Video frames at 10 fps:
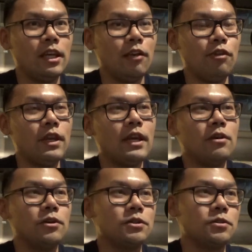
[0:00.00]
if you can't
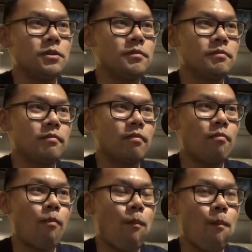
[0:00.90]
go to school,
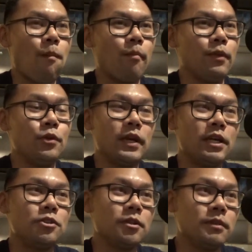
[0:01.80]
you
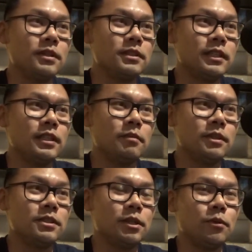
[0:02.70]
can join a military, and the
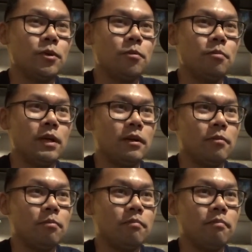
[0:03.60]
military will be able to